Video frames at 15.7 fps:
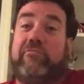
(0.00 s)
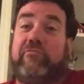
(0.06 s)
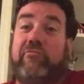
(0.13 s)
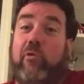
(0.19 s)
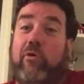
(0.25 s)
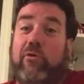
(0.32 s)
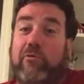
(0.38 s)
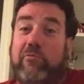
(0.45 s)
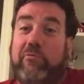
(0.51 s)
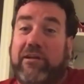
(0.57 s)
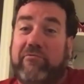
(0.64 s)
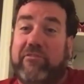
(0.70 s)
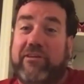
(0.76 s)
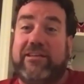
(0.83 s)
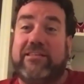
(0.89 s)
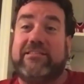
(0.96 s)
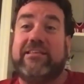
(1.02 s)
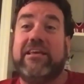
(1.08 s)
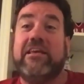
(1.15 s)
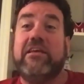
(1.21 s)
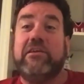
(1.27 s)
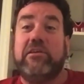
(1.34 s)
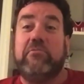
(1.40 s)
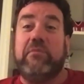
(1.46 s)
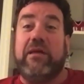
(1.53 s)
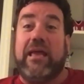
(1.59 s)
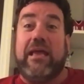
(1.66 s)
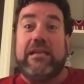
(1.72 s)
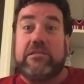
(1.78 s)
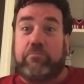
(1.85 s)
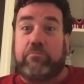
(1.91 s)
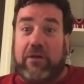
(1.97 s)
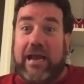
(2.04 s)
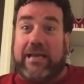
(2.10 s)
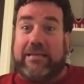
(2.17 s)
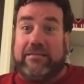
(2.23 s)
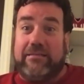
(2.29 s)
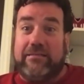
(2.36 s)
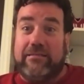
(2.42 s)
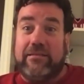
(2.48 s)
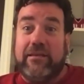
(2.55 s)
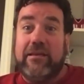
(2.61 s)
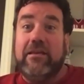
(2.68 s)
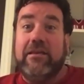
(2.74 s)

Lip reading: or whatever it is, and it's practice,